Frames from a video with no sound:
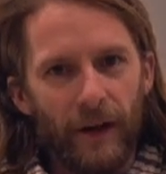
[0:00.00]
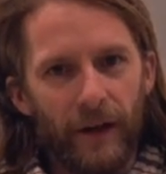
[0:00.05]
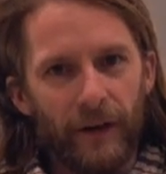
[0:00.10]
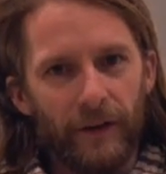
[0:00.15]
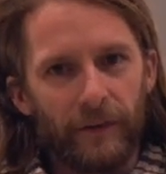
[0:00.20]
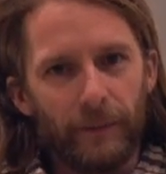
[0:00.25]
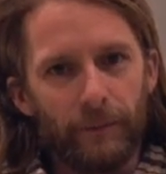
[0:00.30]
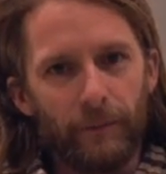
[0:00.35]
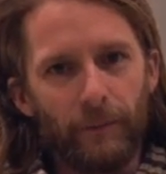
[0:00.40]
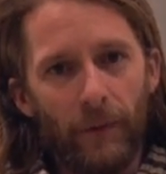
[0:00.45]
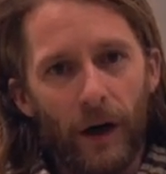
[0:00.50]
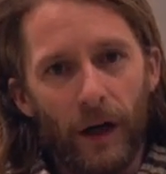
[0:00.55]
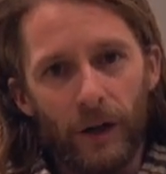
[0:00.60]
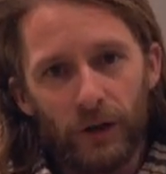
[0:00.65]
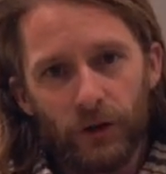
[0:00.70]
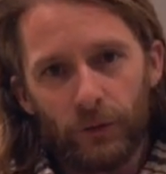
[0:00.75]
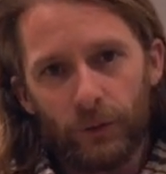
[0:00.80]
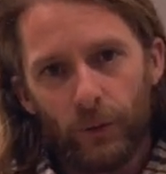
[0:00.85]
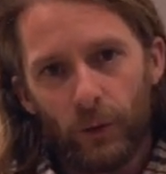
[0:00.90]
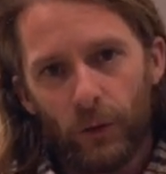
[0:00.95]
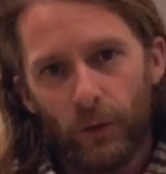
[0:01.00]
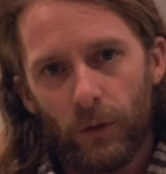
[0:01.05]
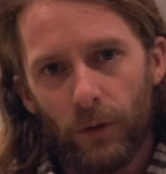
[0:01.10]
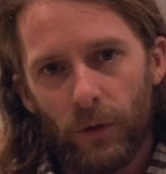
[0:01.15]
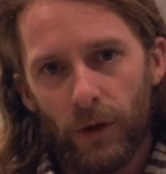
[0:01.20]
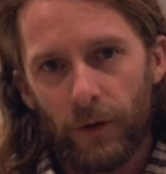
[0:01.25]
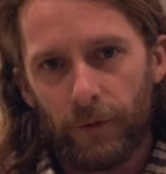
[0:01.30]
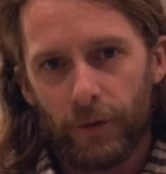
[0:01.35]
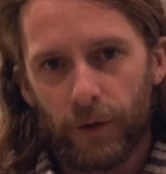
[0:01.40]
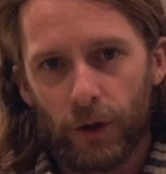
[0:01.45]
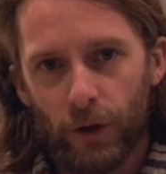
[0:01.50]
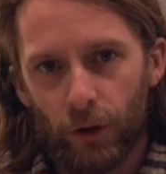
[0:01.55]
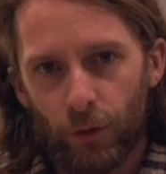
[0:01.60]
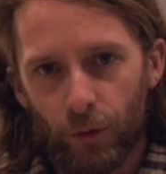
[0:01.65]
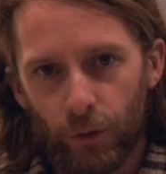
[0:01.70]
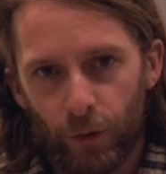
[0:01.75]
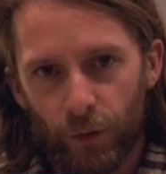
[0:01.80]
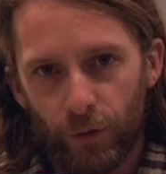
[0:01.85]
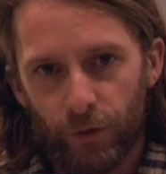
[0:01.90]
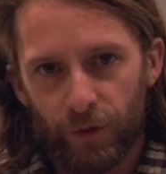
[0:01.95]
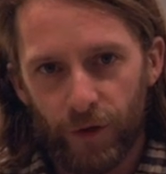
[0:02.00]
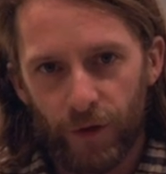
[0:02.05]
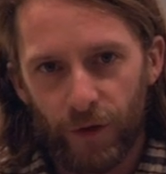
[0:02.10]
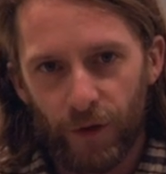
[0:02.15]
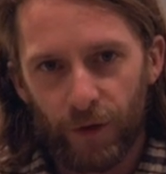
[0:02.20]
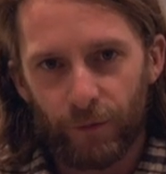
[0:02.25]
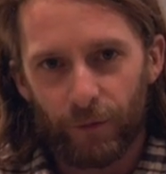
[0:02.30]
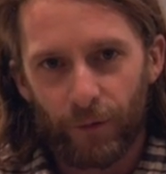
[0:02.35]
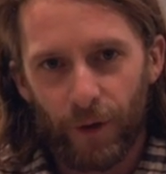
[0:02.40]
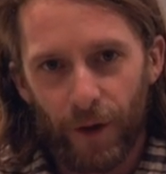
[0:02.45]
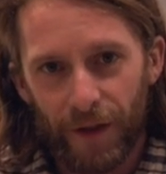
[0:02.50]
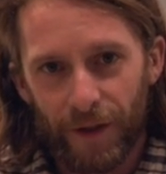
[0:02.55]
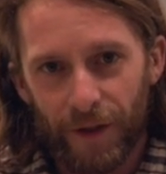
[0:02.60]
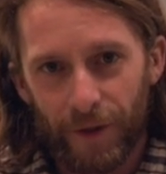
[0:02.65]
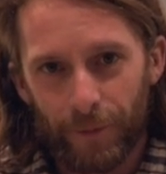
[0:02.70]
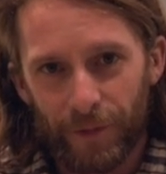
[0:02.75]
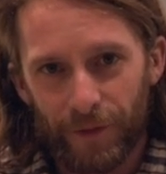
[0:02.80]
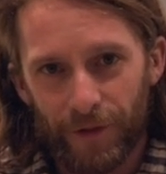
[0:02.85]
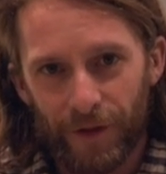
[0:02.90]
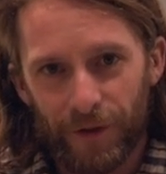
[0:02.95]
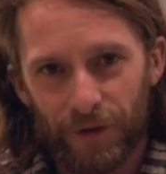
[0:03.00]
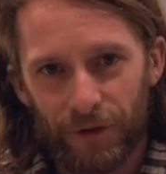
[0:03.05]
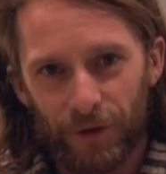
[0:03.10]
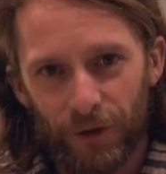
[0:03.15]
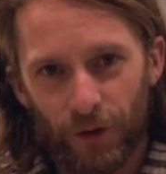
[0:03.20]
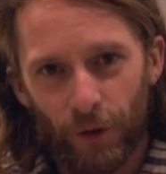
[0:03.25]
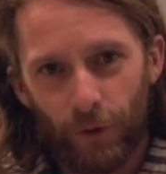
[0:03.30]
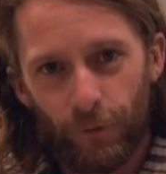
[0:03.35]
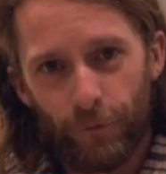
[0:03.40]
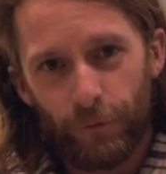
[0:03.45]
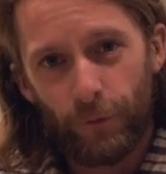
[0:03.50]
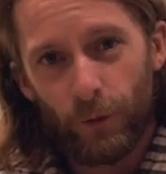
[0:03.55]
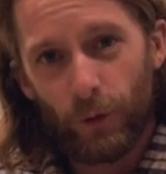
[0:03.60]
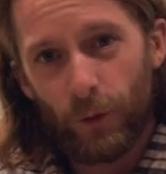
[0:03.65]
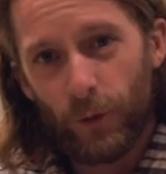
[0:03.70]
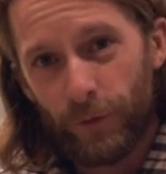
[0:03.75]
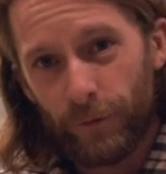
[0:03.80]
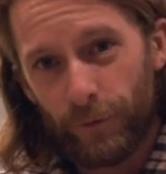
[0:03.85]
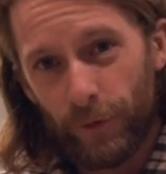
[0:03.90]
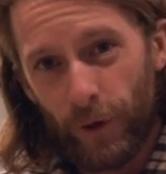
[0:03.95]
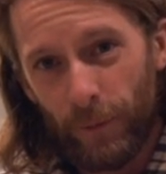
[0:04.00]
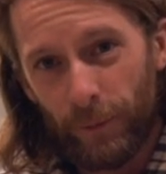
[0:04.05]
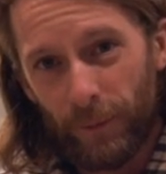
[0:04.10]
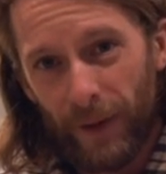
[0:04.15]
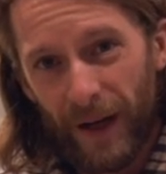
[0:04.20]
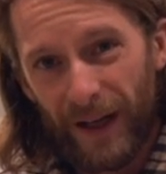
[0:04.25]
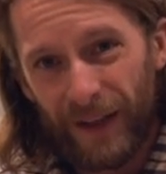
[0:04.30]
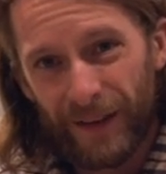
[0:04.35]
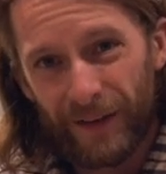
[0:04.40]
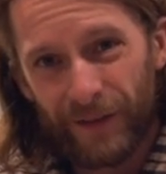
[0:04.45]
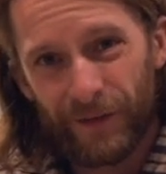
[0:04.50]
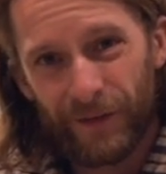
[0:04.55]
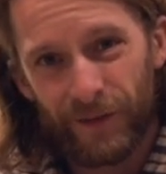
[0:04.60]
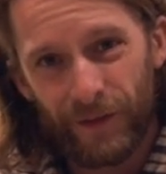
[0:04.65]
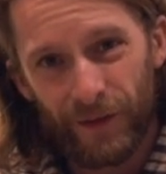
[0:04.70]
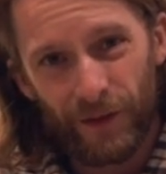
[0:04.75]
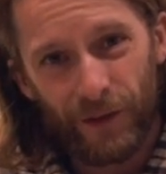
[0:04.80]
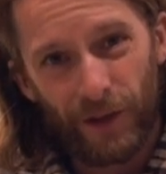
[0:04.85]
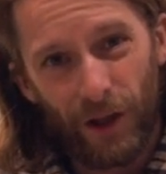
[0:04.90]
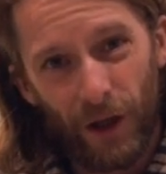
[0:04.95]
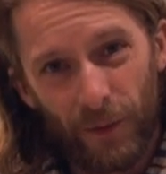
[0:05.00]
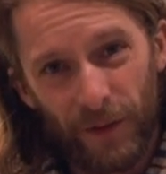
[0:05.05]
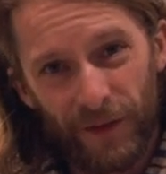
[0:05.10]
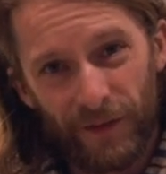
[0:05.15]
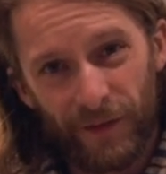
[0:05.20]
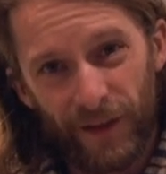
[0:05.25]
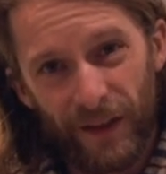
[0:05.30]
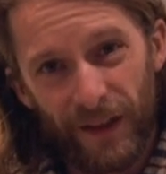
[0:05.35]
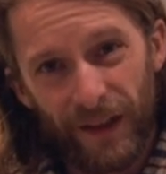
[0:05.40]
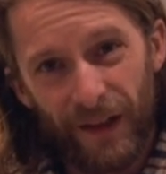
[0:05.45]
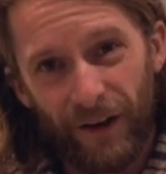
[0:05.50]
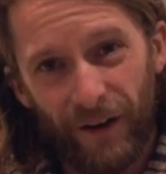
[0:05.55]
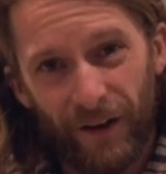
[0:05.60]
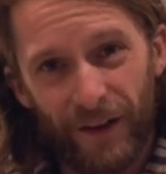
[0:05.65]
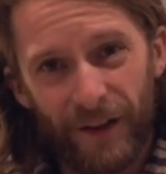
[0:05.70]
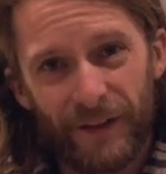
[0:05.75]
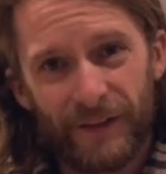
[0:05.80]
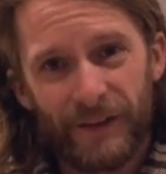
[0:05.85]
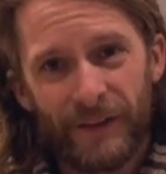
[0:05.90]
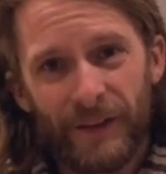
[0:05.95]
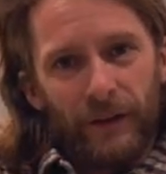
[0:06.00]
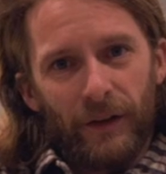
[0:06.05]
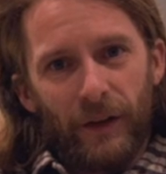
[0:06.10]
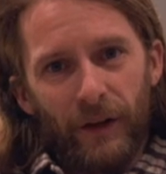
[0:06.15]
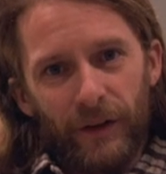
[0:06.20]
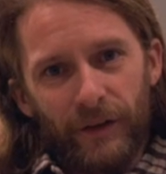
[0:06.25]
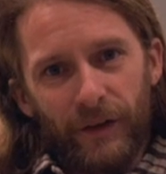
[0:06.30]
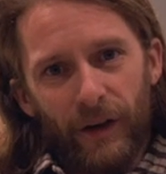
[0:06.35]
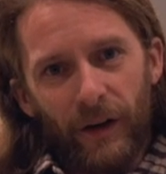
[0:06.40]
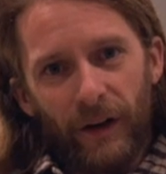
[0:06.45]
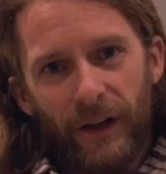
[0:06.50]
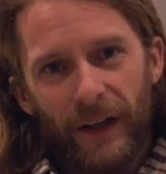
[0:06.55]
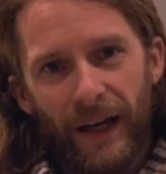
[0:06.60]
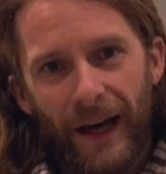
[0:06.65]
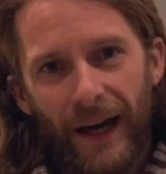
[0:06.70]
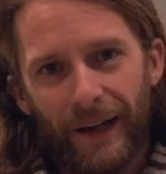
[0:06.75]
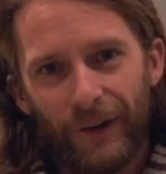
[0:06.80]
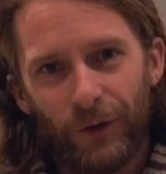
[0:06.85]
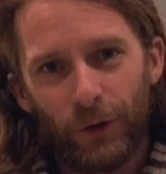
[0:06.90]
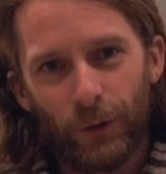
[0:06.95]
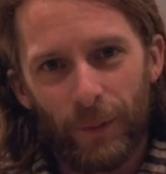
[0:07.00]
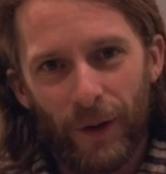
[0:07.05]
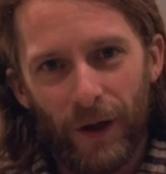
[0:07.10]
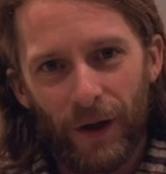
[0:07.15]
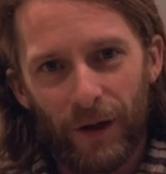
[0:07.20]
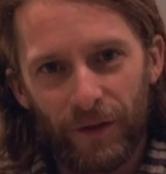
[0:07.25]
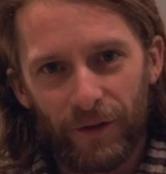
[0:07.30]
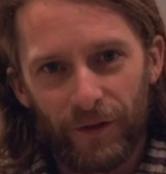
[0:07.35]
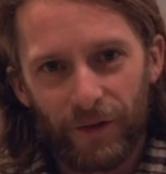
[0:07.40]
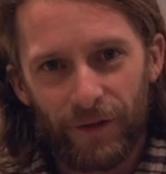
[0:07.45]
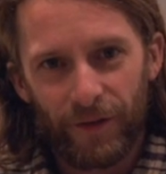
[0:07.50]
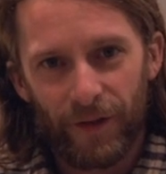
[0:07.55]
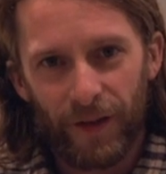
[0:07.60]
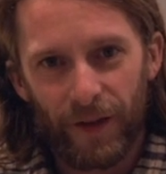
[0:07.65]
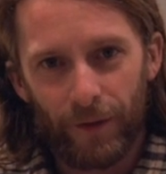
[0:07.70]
It's much more of a cruiser riding position. You've got forward foot pegs, lower seat height, nice high handlebars.